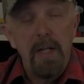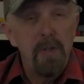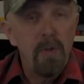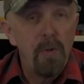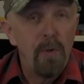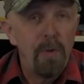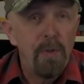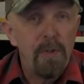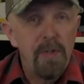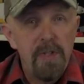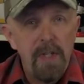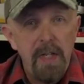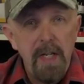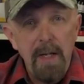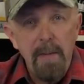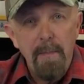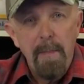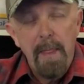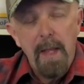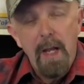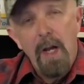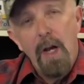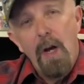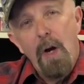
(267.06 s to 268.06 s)
as you could see,
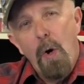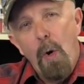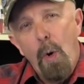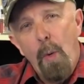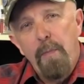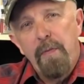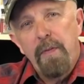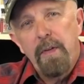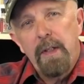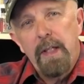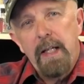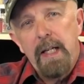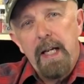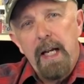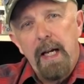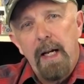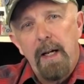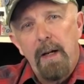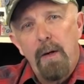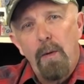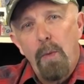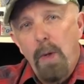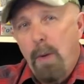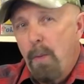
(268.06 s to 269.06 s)
hopefully
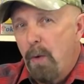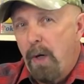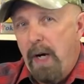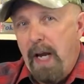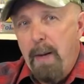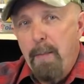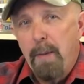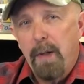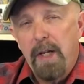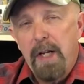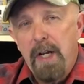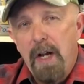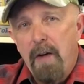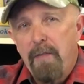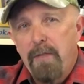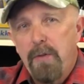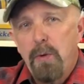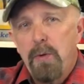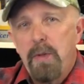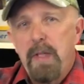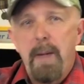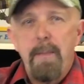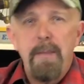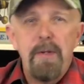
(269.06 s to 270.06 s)
we were able enough
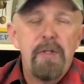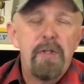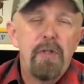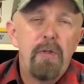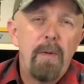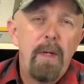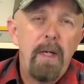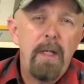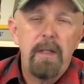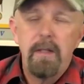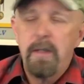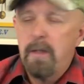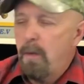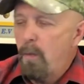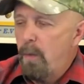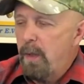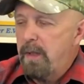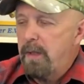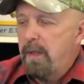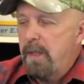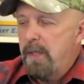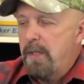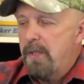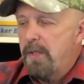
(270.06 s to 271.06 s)
to demonstrate
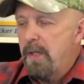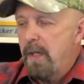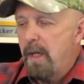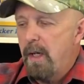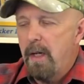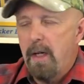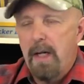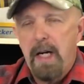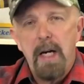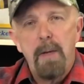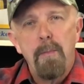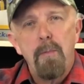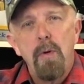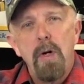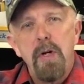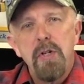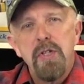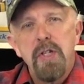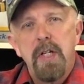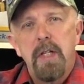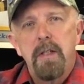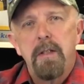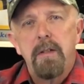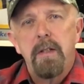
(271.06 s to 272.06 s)
what this
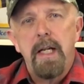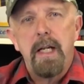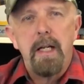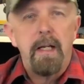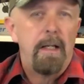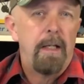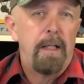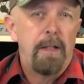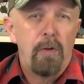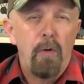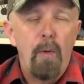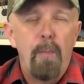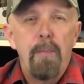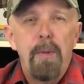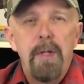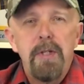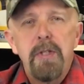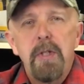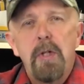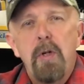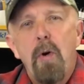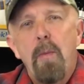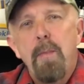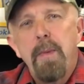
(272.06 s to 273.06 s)
airbrush and
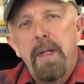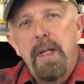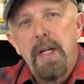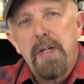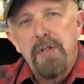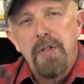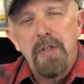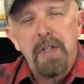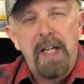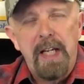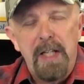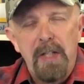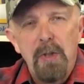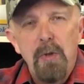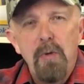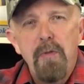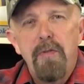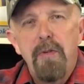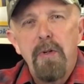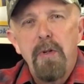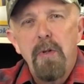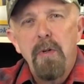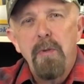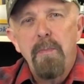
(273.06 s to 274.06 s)
compressor combination can do
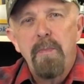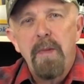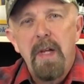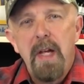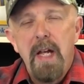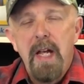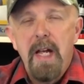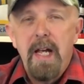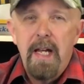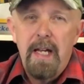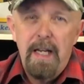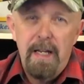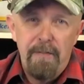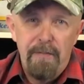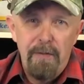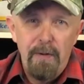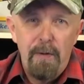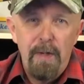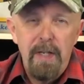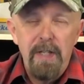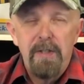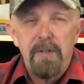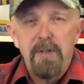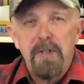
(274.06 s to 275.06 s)
for you. If
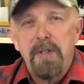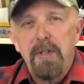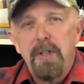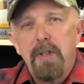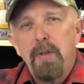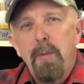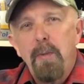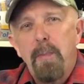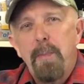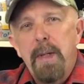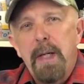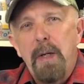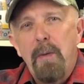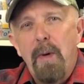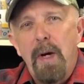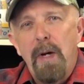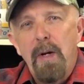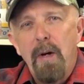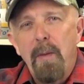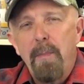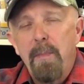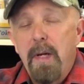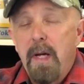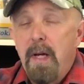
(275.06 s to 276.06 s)
you're interested to pick one
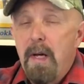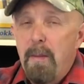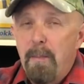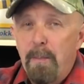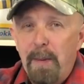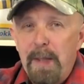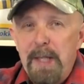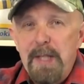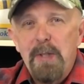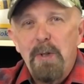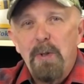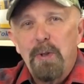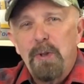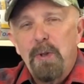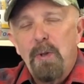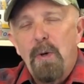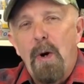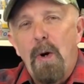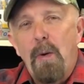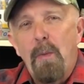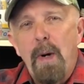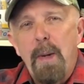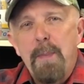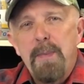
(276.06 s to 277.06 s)
up, please go to
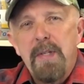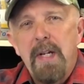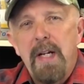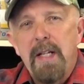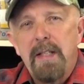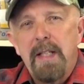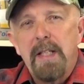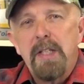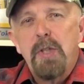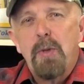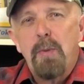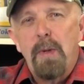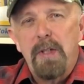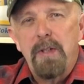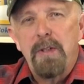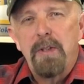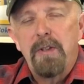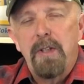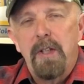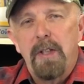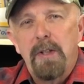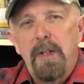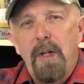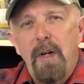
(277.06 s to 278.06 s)
our website at
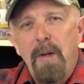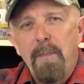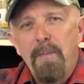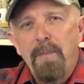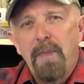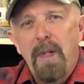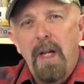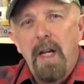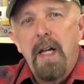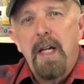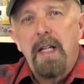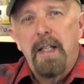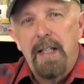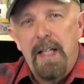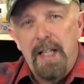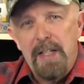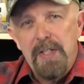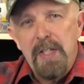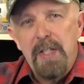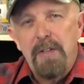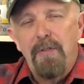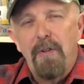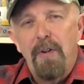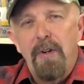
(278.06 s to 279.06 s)
squadron.com.
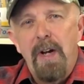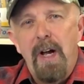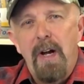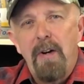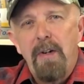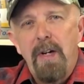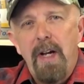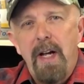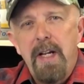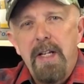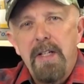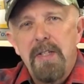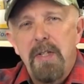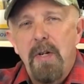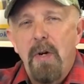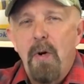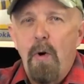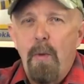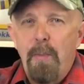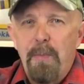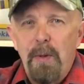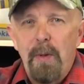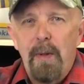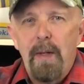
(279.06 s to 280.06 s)
That's it for now, guys.
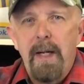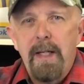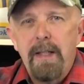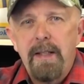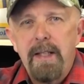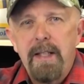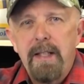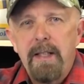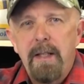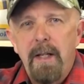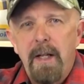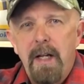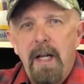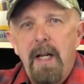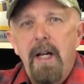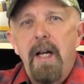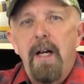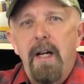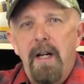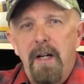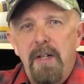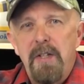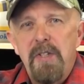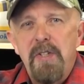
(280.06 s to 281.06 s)
Hope you liked it.
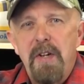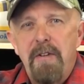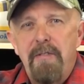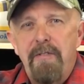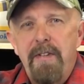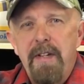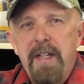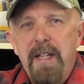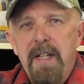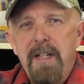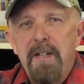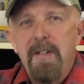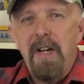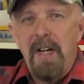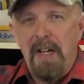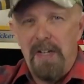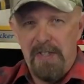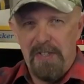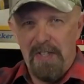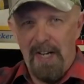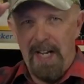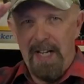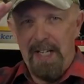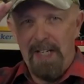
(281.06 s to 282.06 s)
Jeff here,
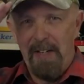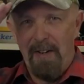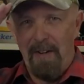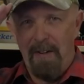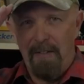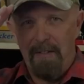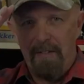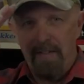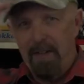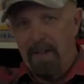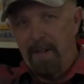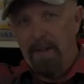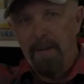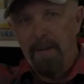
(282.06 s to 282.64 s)
signing off.